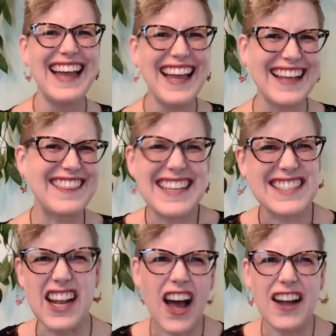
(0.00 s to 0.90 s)
he thinks the
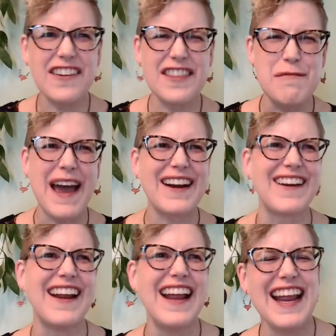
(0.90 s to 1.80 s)
longer the
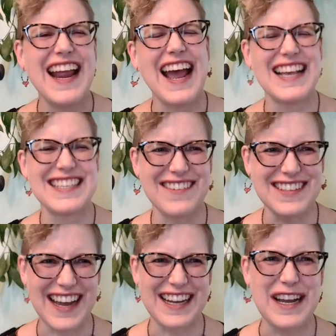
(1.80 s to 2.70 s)
better. So he's
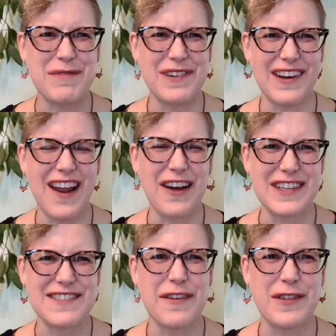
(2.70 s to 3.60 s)
got a couple of long
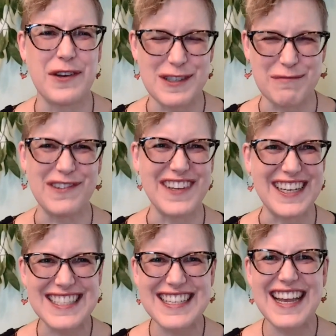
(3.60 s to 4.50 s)
ones from those
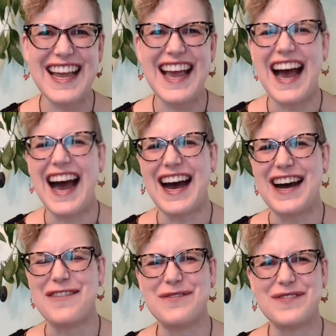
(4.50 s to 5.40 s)
movies.
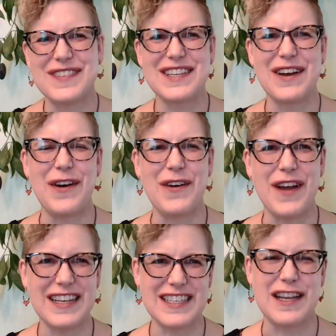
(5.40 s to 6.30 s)
And
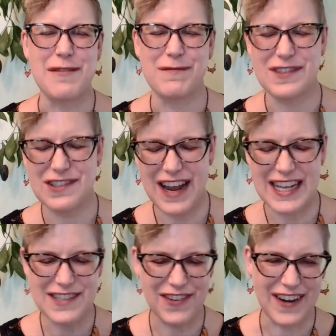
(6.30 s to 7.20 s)
just
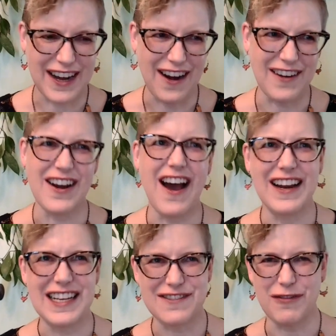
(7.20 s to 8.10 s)
transferring our
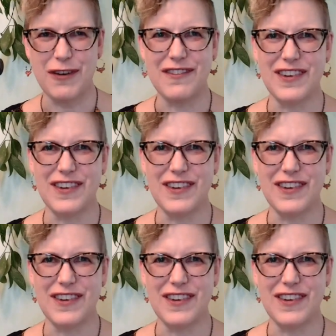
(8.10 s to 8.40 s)
knowledge from what we've